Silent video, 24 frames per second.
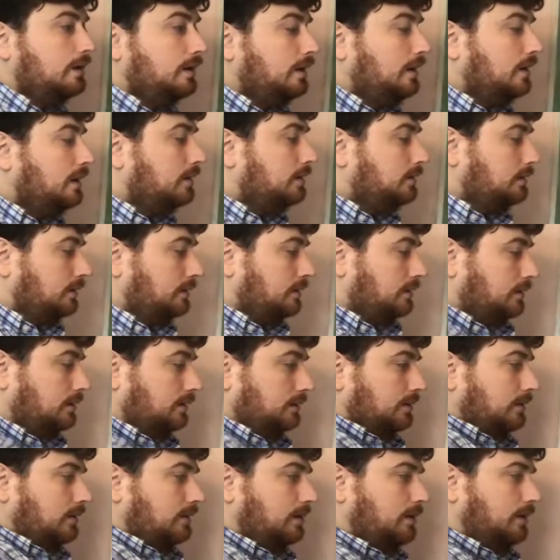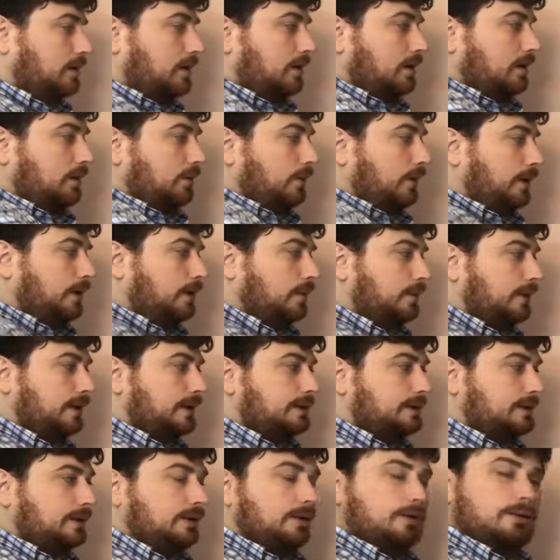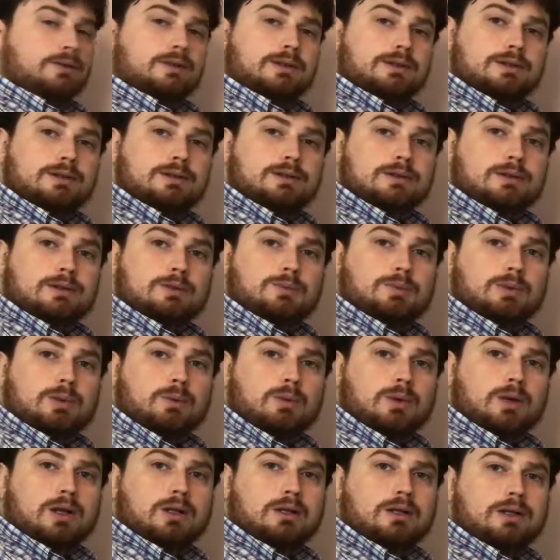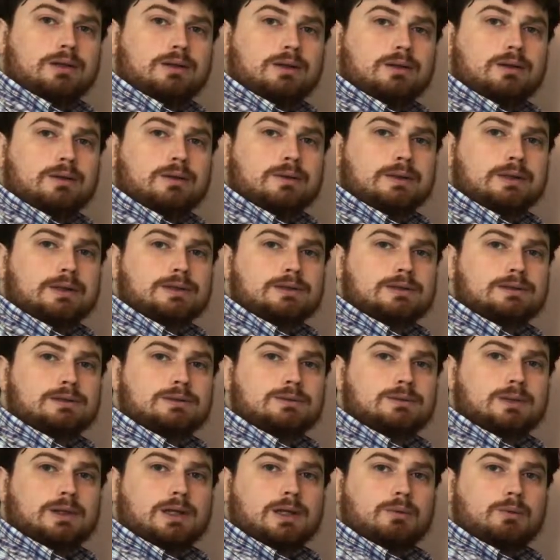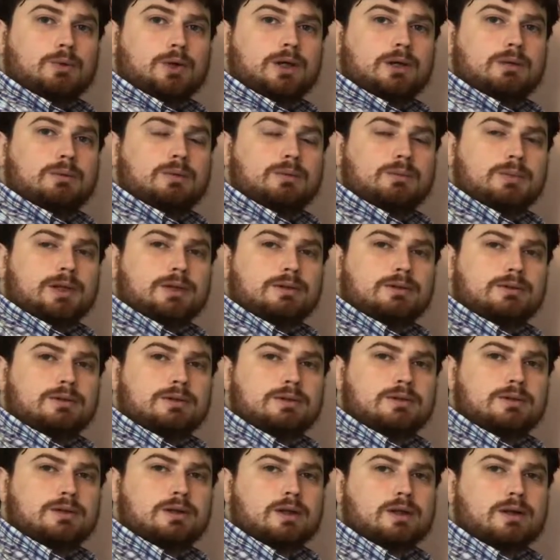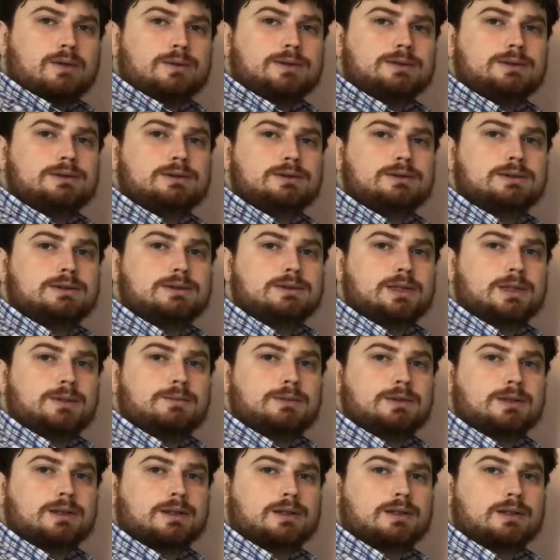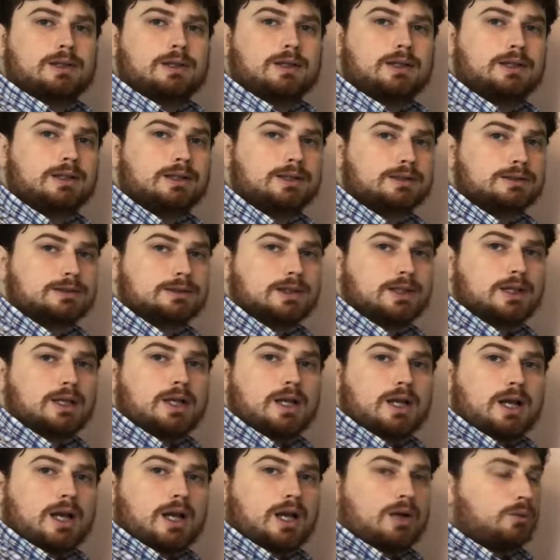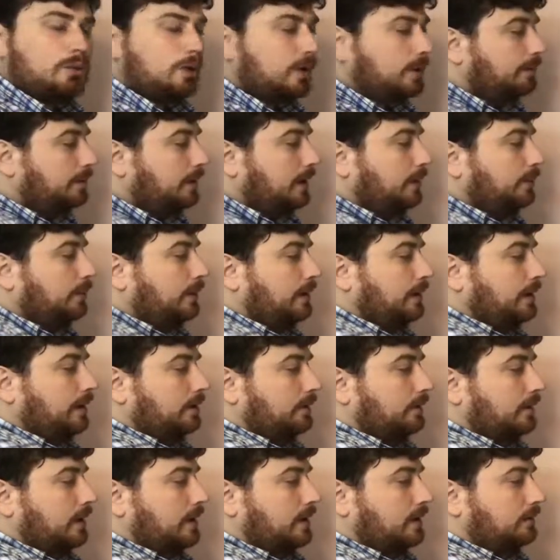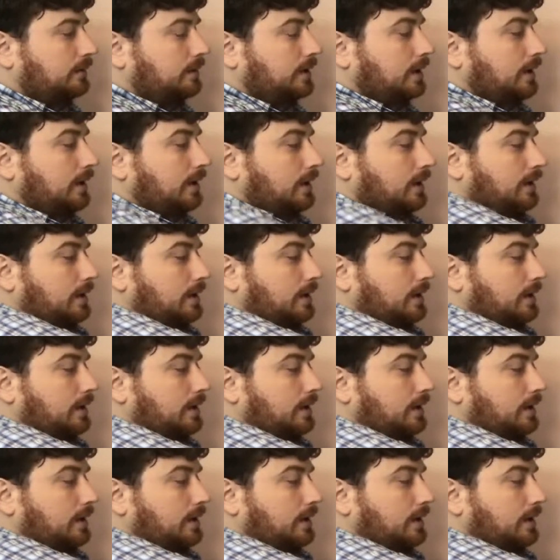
Now, there are quicker ways to do this, but what I like to do is when I'm working with matrices, I always use the same technique as I work my way around